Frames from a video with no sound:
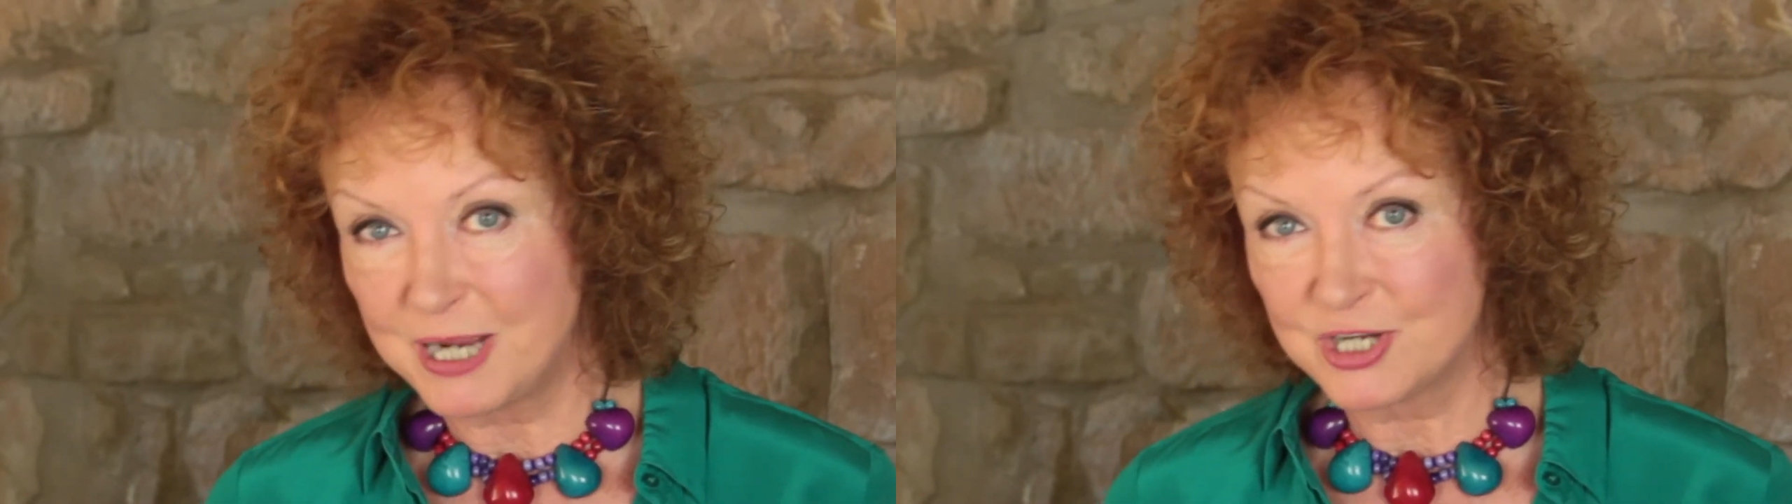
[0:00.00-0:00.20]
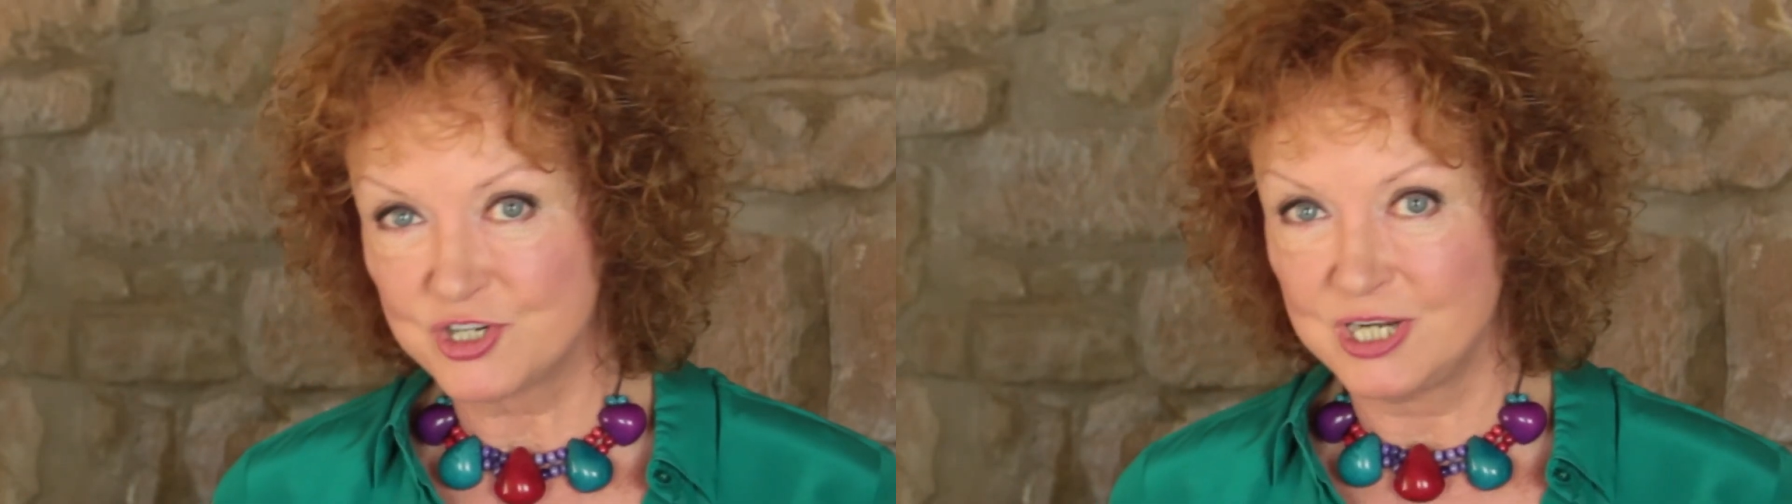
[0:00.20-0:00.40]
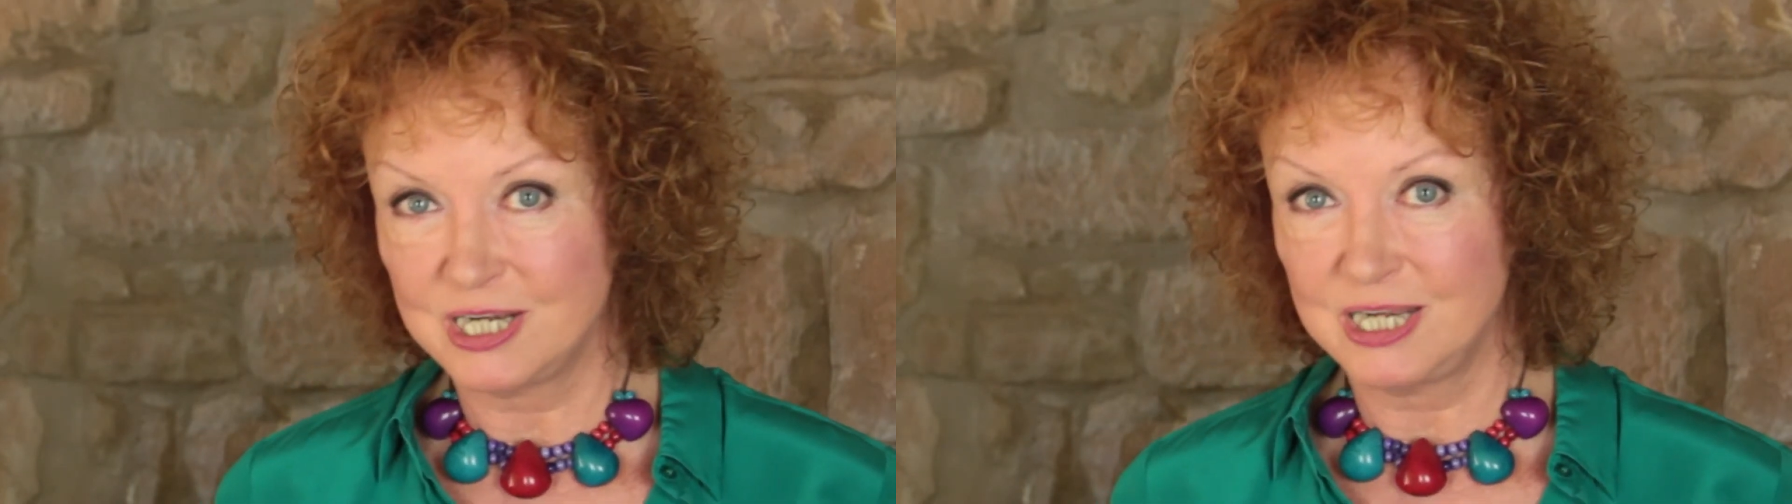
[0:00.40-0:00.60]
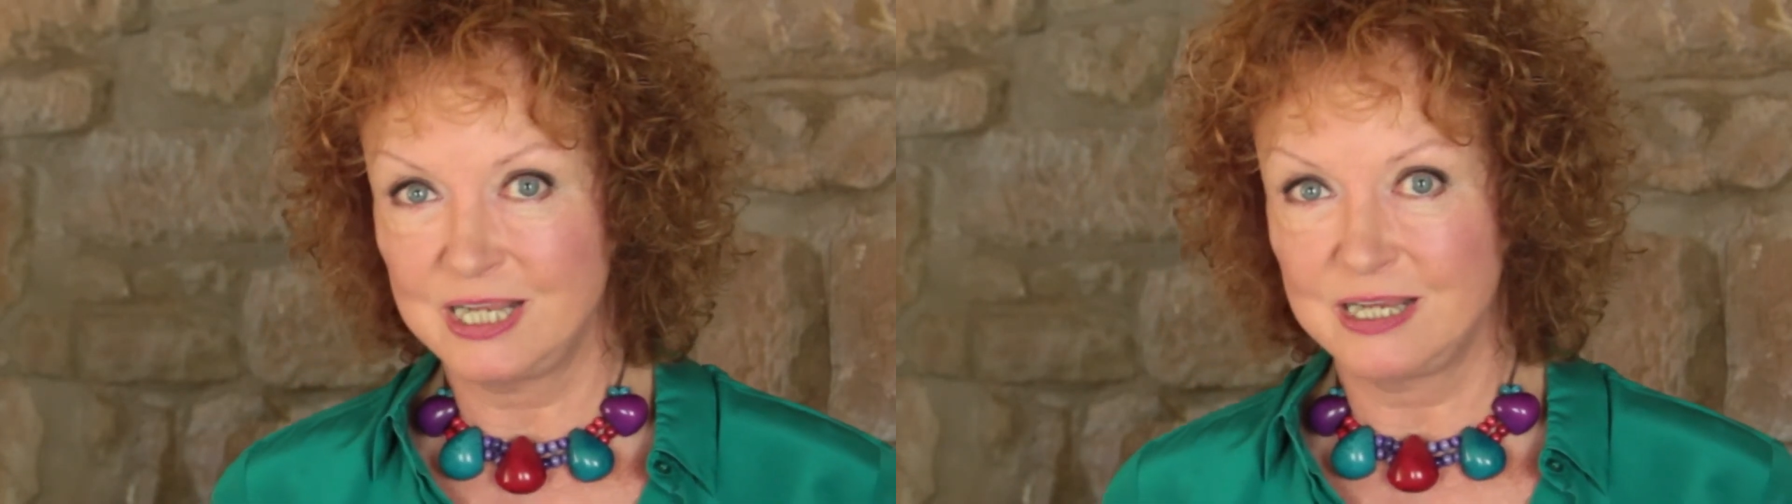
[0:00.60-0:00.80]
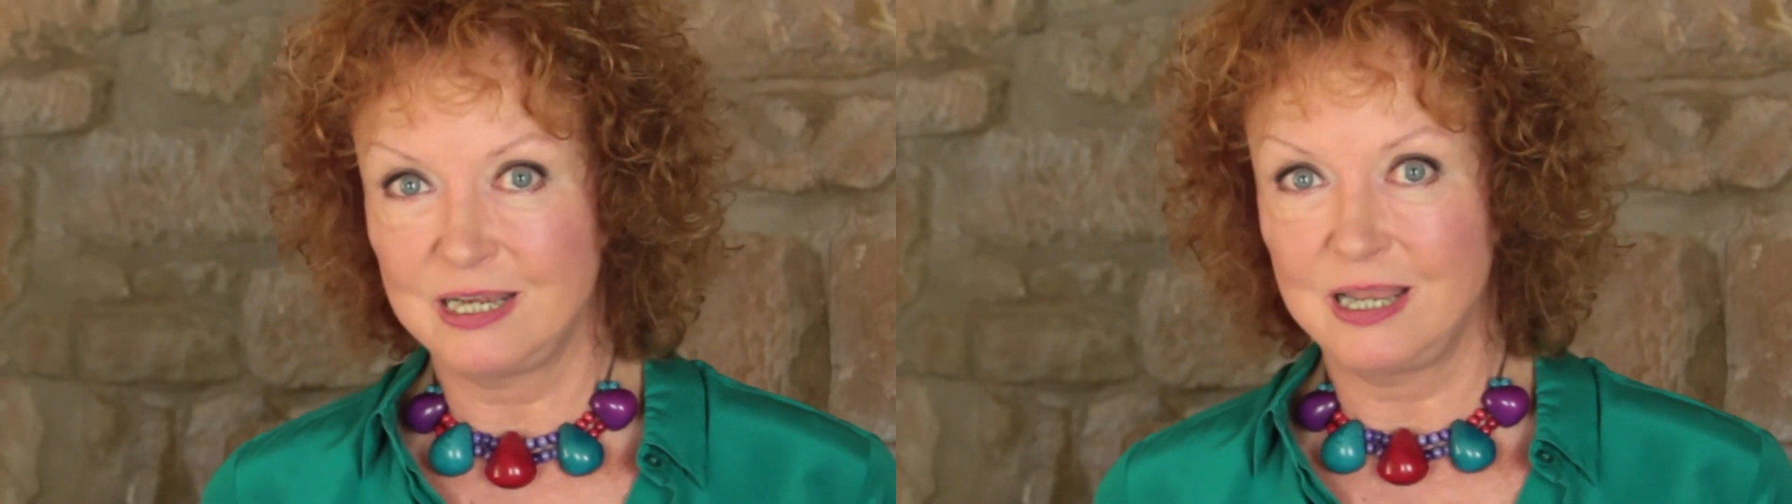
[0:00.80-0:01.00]

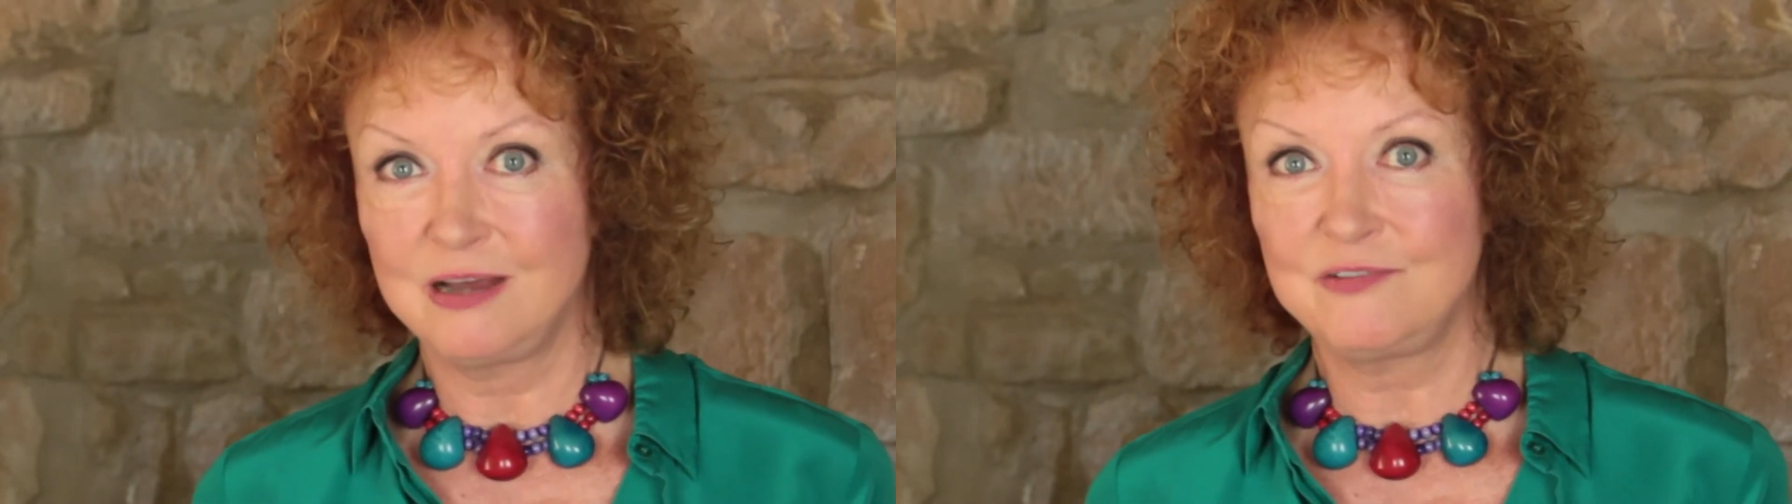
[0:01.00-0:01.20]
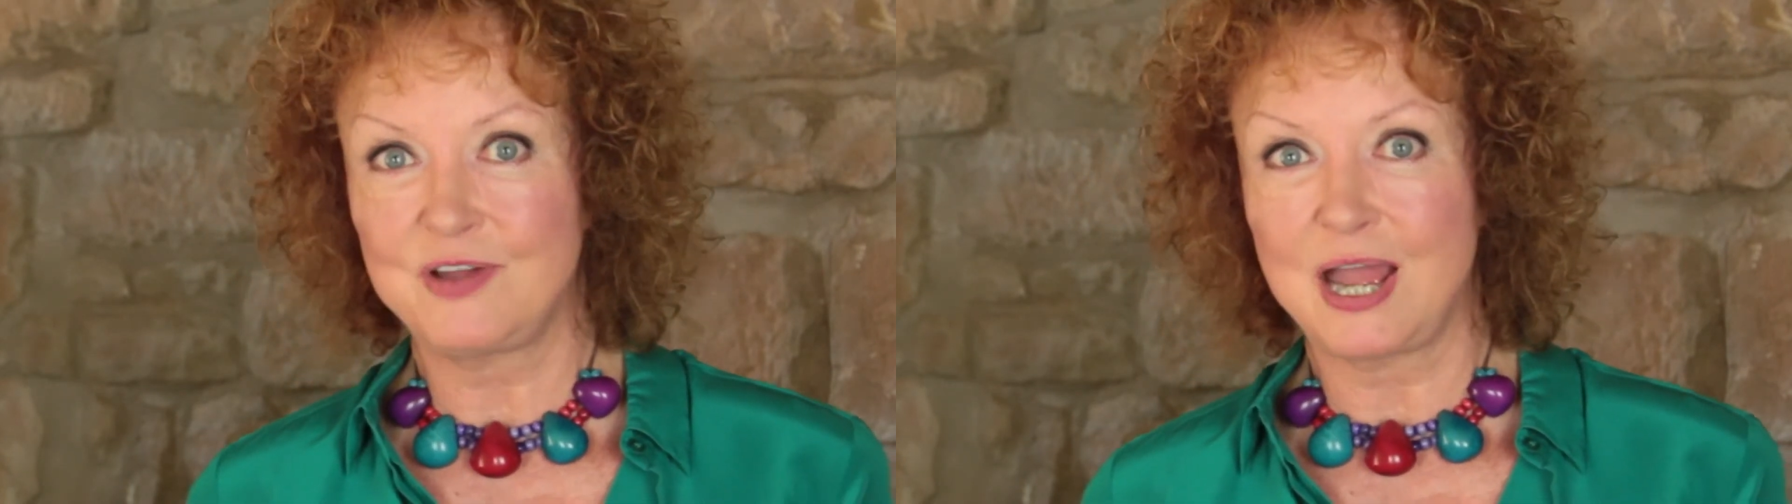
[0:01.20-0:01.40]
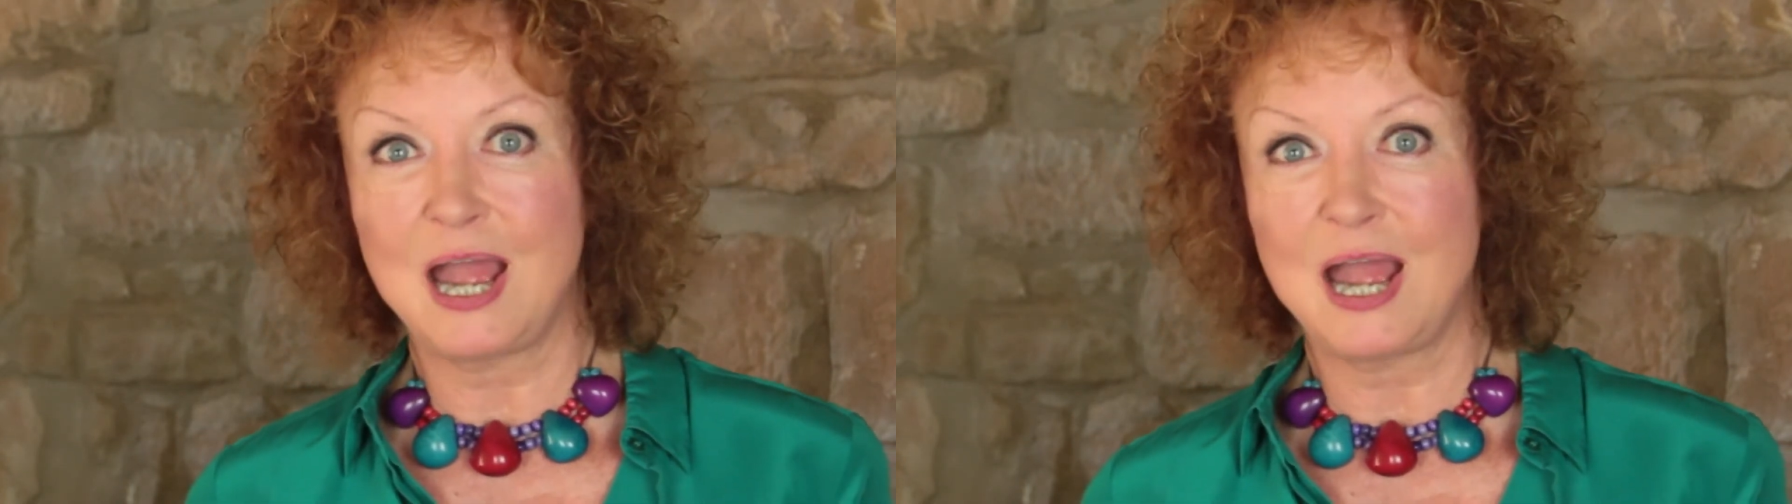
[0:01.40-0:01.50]
passionately in love,